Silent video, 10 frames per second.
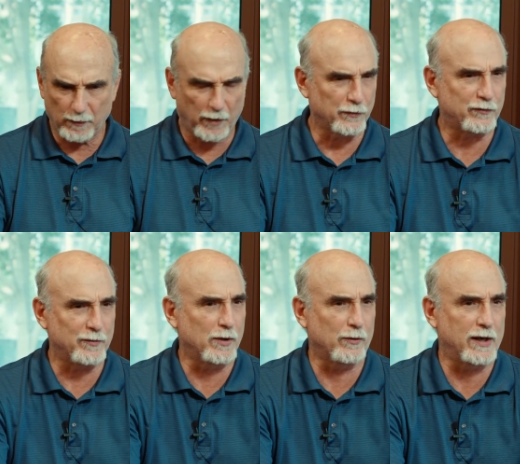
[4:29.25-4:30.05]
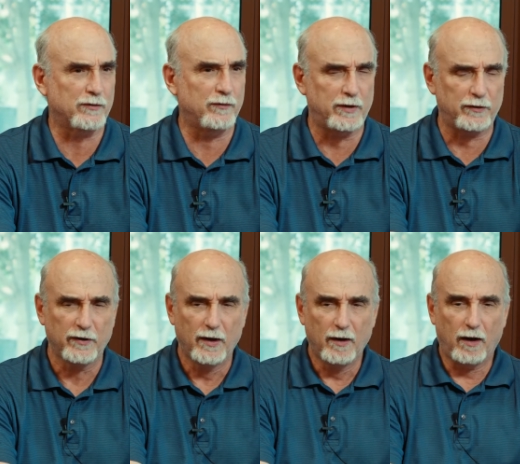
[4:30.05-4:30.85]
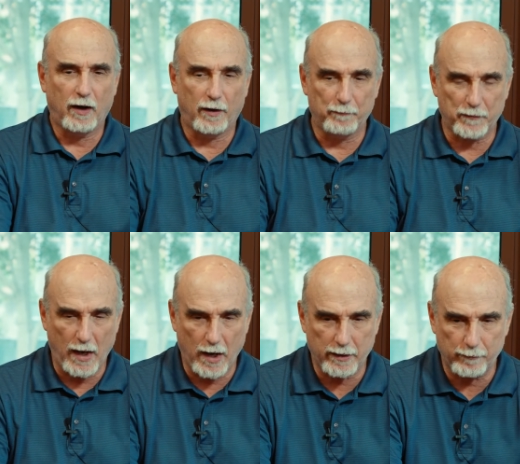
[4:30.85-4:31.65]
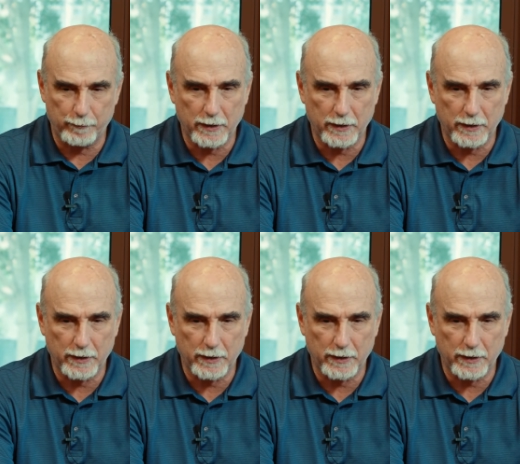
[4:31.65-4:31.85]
other similar activities, I